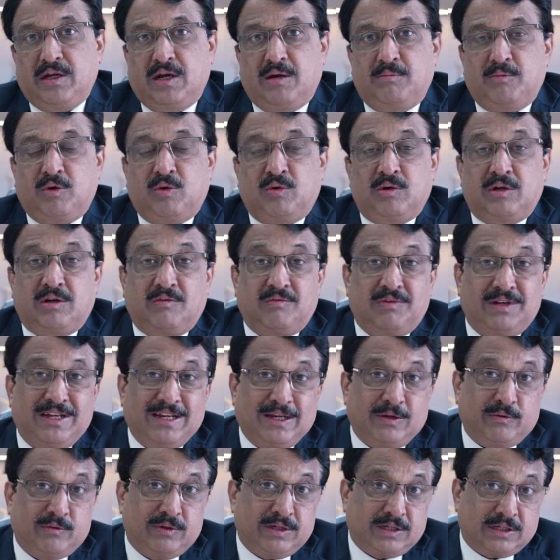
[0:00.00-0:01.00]
amount of
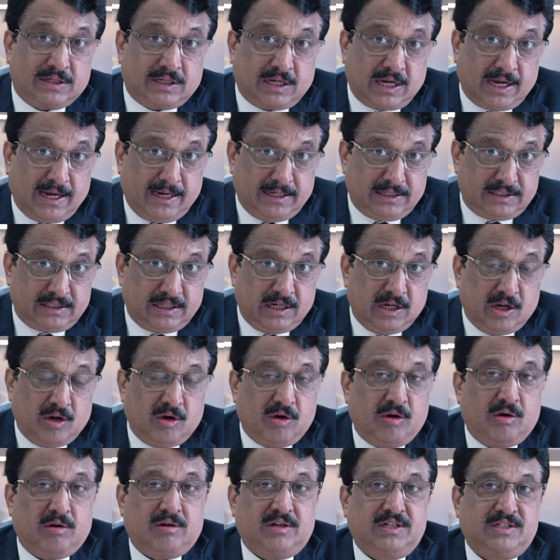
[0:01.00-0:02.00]
liquid cash
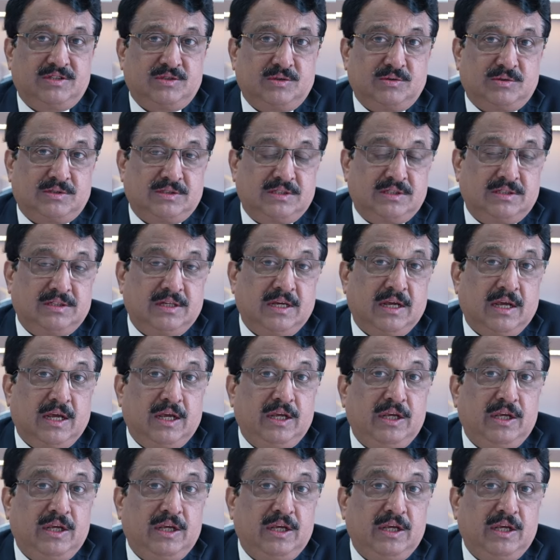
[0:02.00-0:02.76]
or resources,